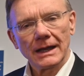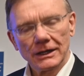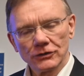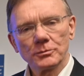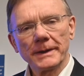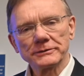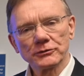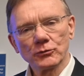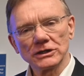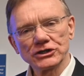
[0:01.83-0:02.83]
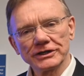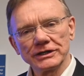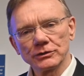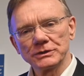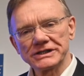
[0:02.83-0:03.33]
Hello, Patrick Walchuk
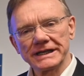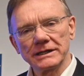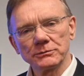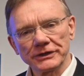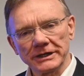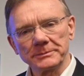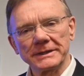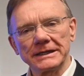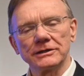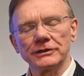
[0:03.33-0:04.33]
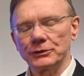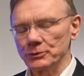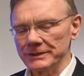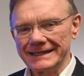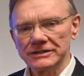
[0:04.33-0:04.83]
here once again with an update on the
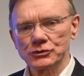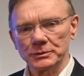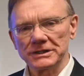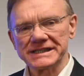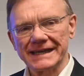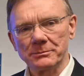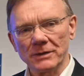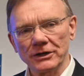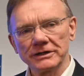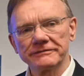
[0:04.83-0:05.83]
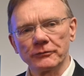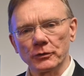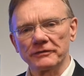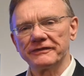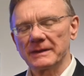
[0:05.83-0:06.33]
Orleans real estate market
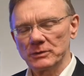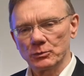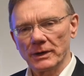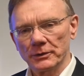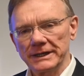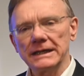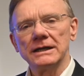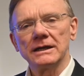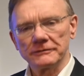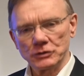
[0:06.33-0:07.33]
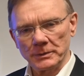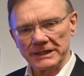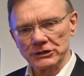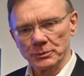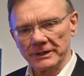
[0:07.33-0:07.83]
for February of
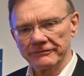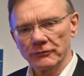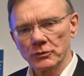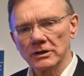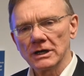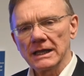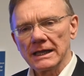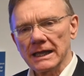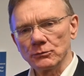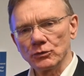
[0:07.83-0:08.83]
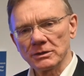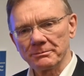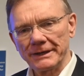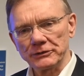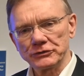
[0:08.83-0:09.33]
twenty twenty-four, and we'll
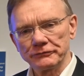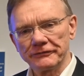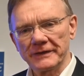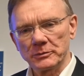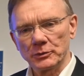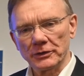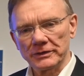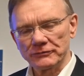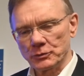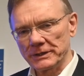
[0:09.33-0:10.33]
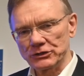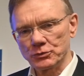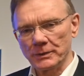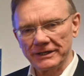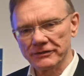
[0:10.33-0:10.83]
compare it to February of twenty
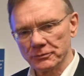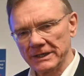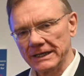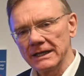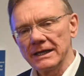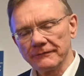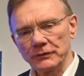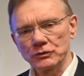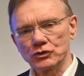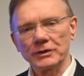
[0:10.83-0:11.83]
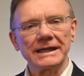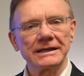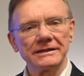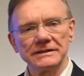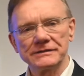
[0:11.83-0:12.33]
twenty-three. If you enjoy
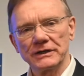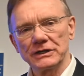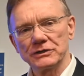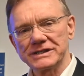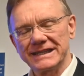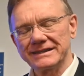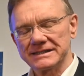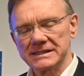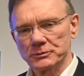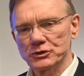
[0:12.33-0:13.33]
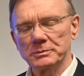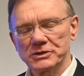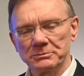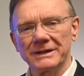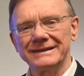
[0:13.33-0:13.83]
getting these videos, hit the
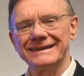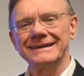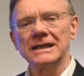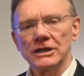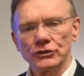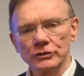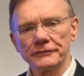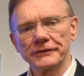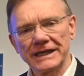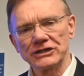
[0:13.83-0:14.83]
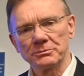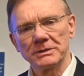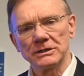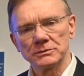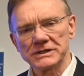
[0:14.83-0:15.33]
subscription button, notification
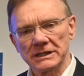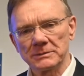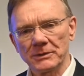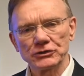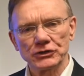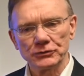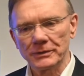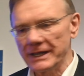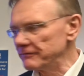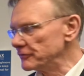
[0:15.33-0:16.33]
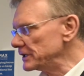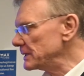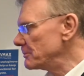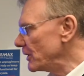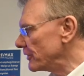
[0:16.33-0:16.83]
bell, and we'll send them out to you
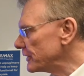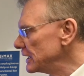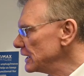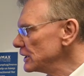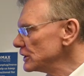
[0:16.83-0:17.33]
every month.